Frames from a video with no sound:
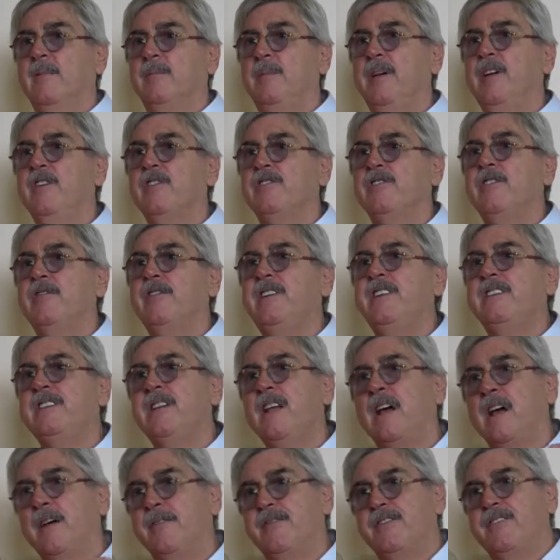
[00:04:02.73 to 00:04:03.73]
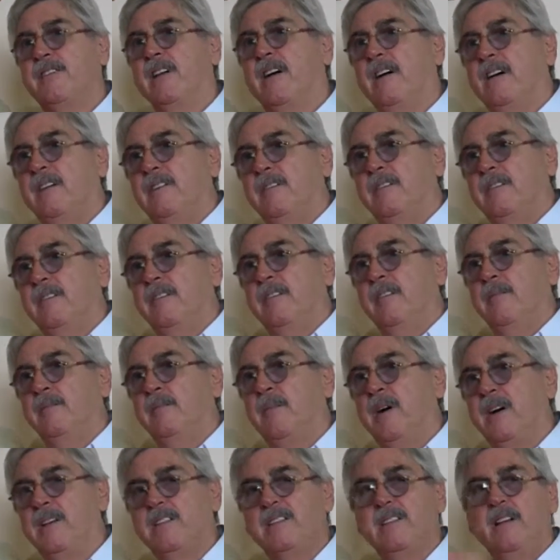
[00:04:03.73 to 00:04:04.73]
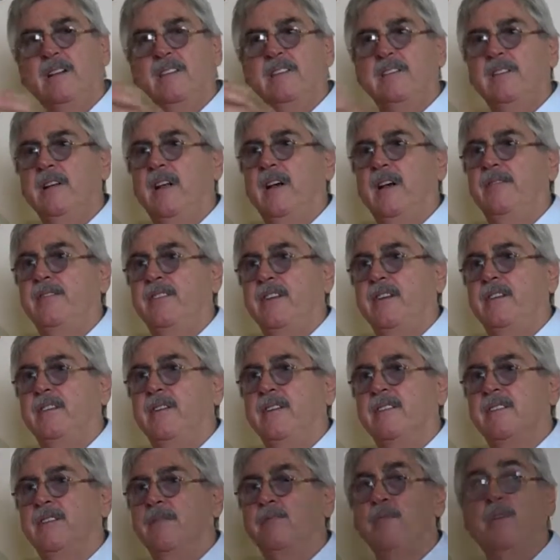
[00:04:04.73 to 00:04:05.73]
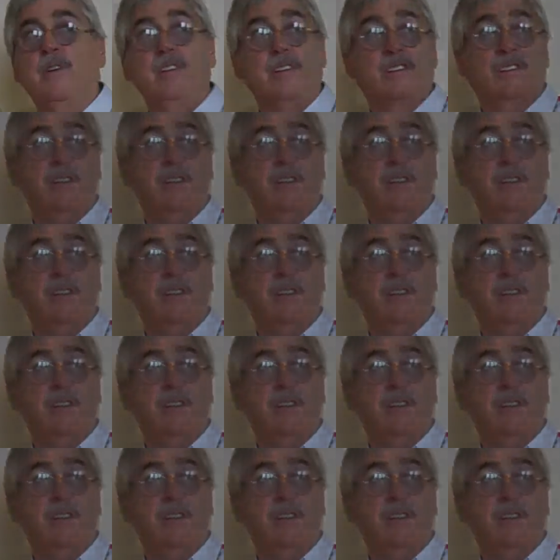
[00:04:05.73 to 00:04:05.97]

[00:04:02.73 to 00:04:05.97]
Because of his lifestyle. My son's lifestyle. I said, what, a